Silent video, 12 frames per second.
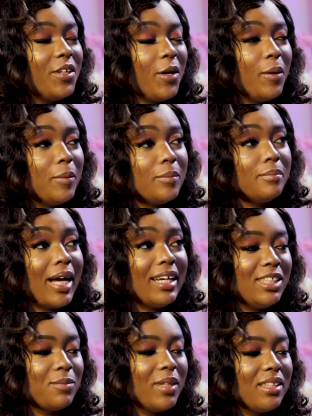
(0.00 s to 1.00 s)

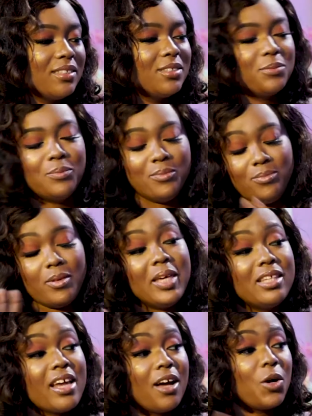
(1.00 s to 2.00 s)

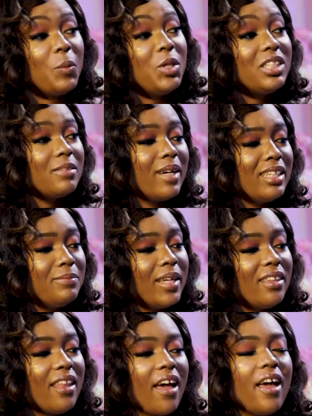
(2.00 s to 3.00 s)
their community
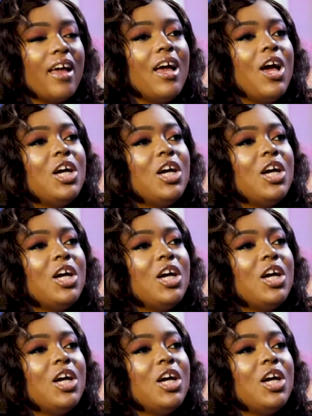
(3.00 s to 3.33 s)
management there,